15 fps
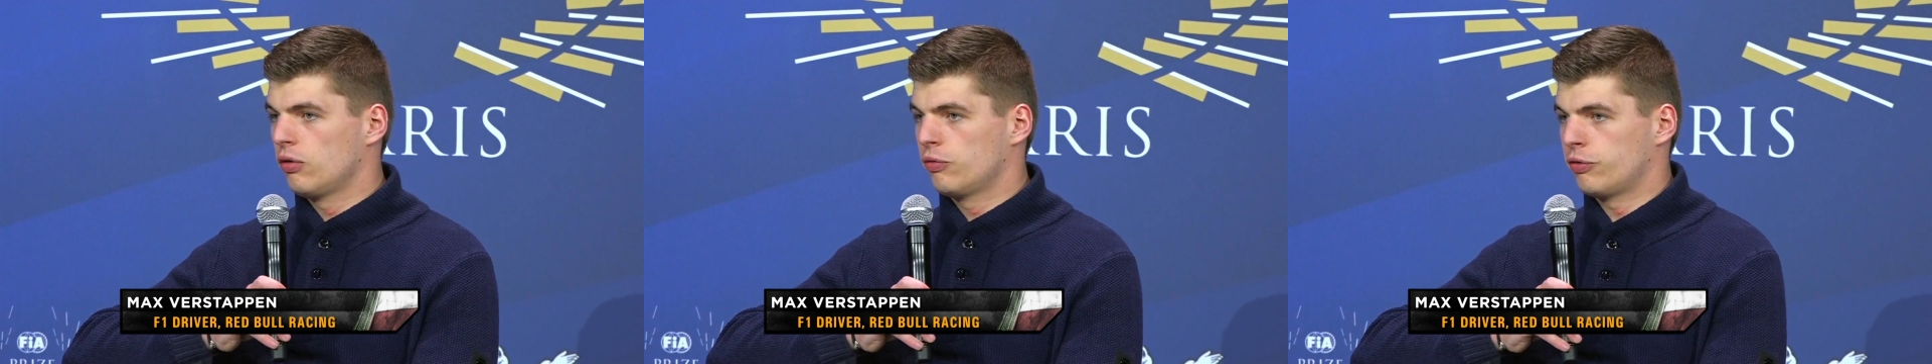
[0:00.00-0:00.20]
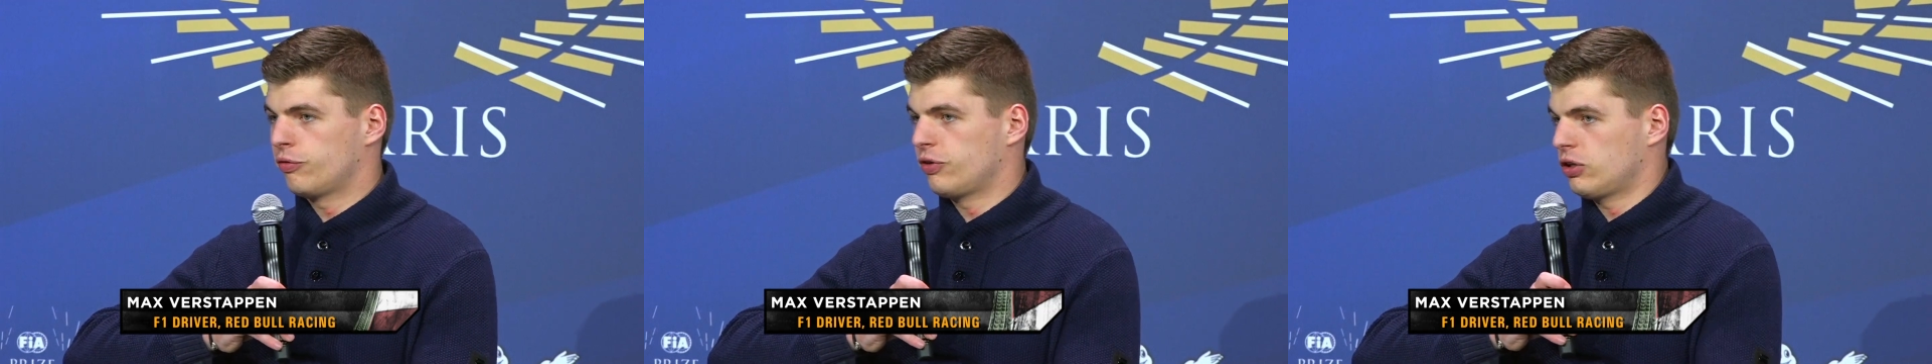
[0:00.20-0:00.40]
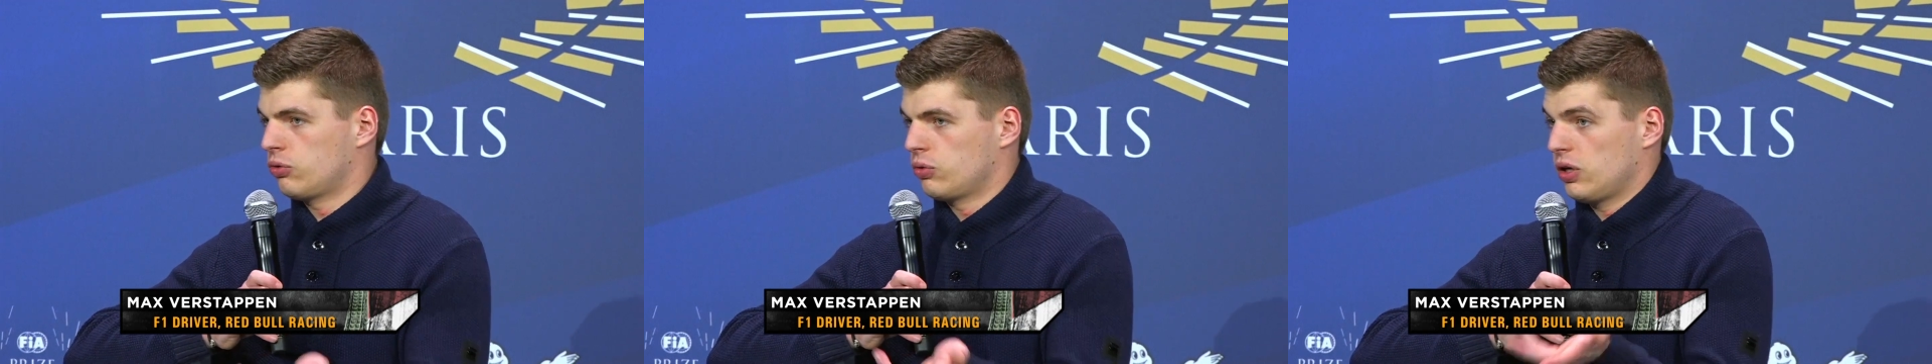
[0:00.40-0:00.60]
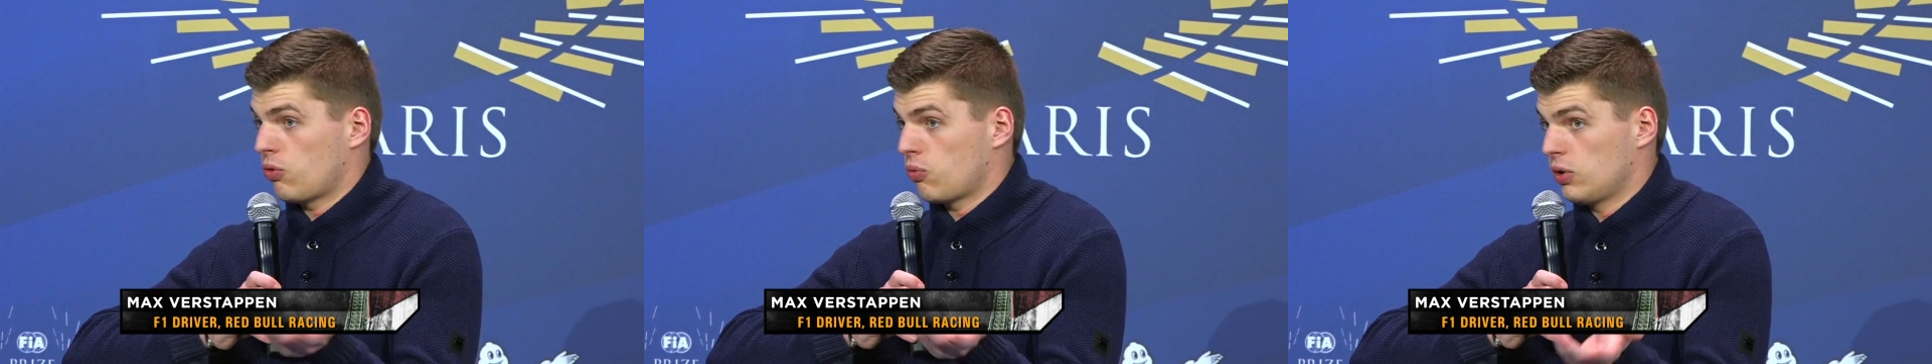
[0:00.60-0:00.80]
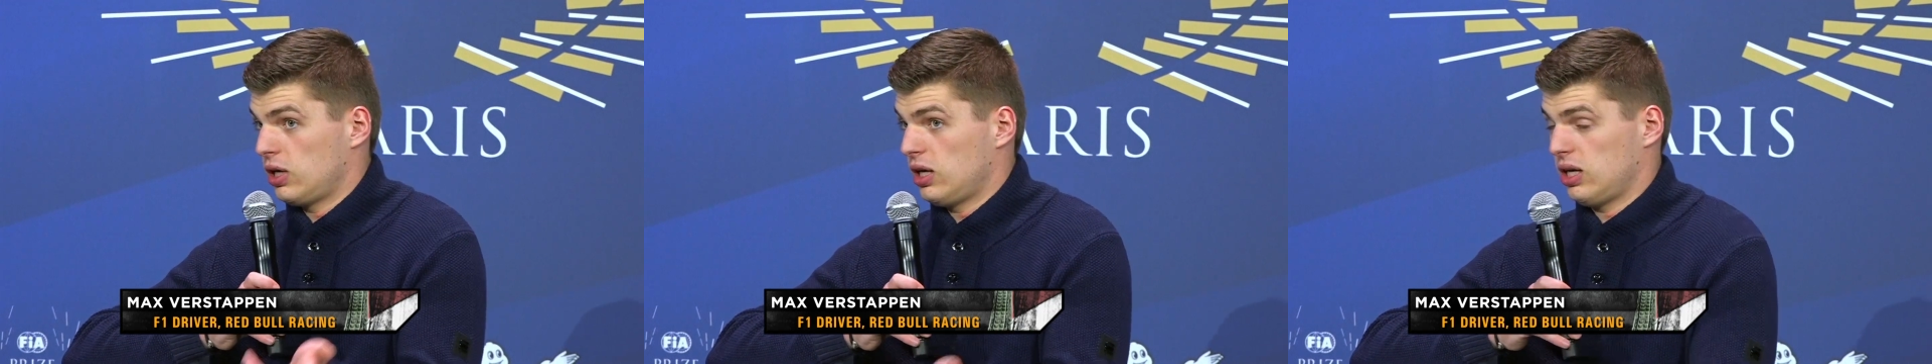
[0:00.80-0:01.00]

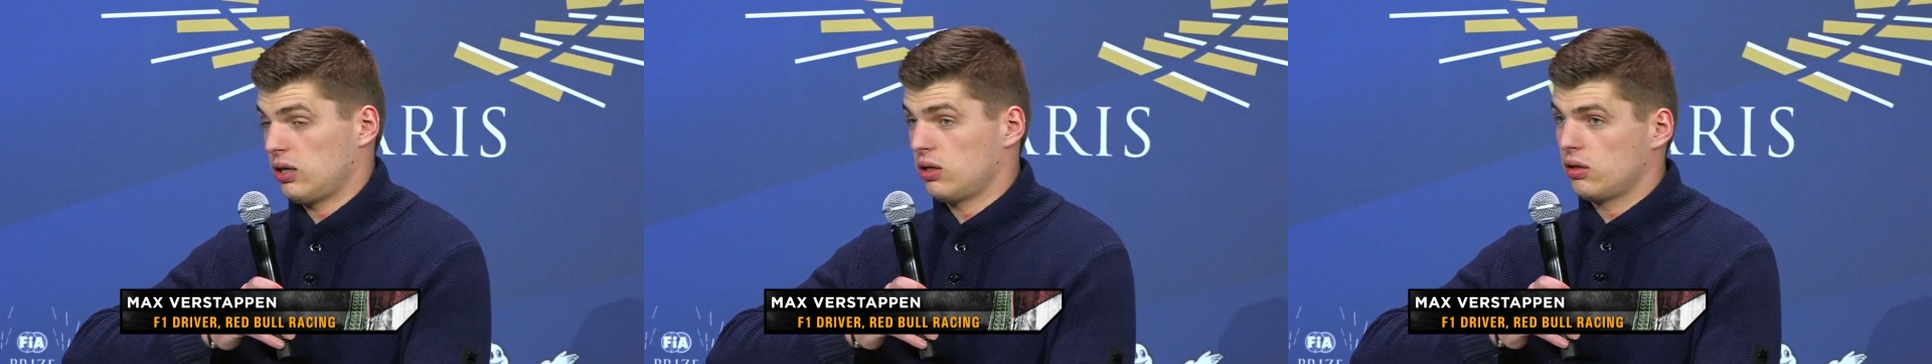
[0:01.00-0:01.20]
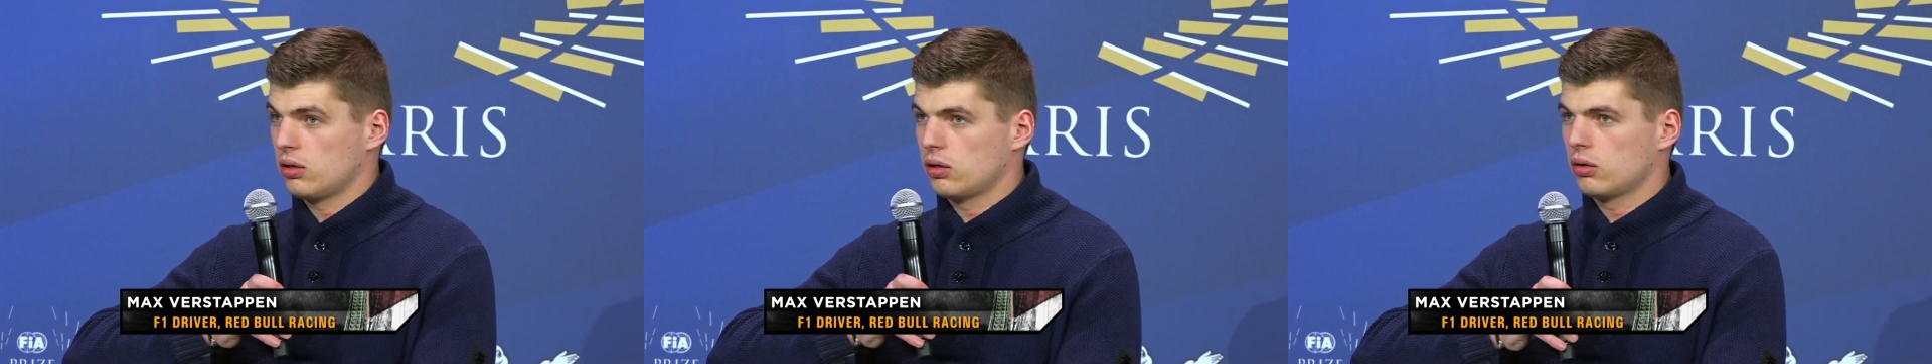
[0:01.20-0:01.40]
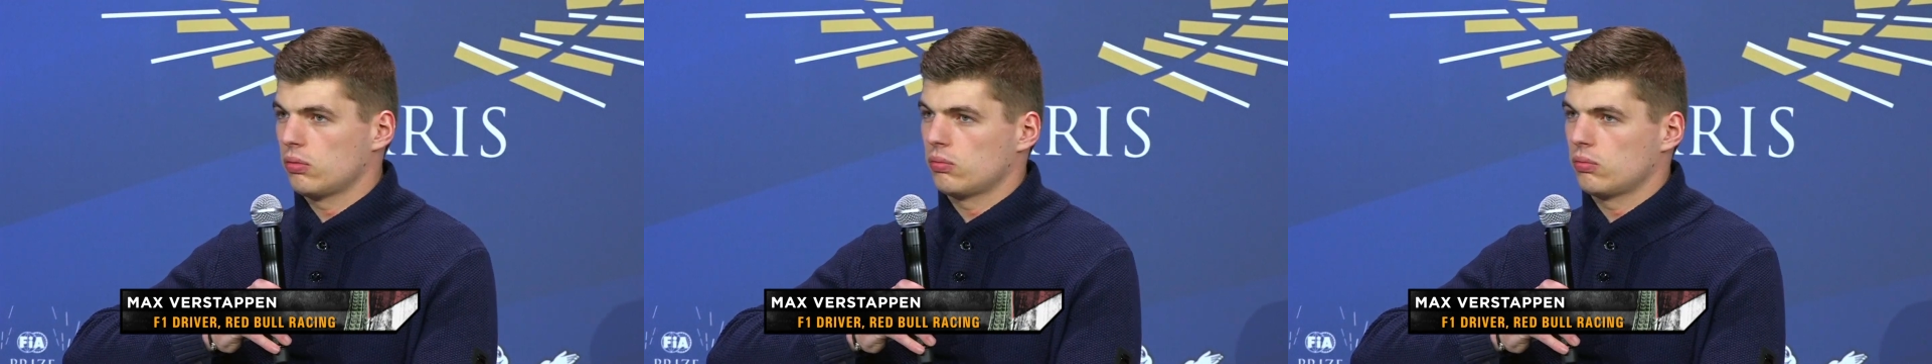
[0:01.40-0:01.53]
victories, really, in